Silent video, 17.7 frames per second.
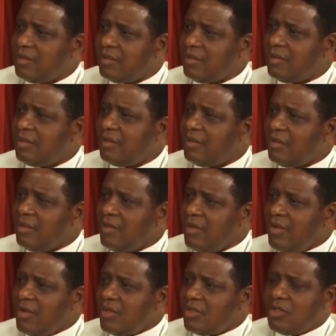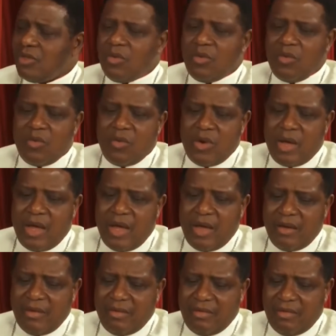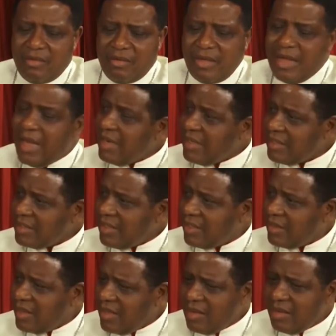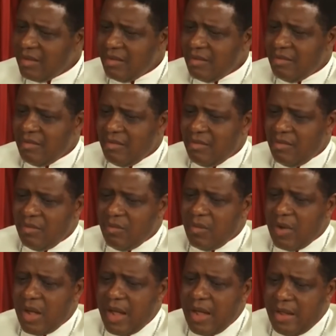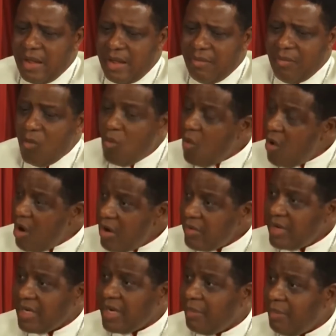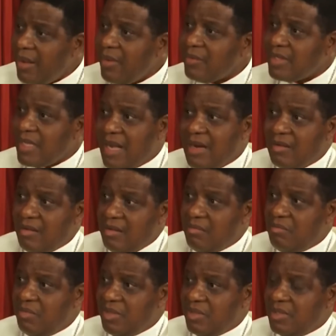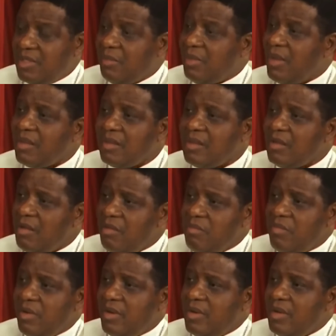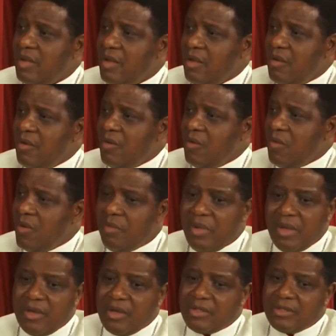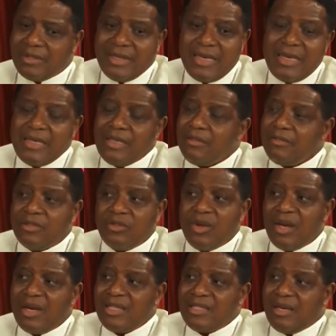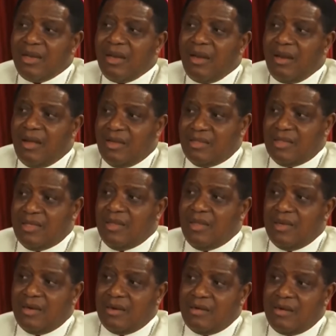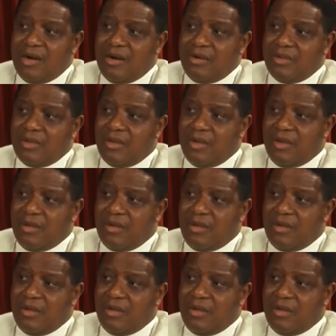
Yes. So uh, that is the thing I am worried about our numbers, about number, because the individual is lost in the crowd.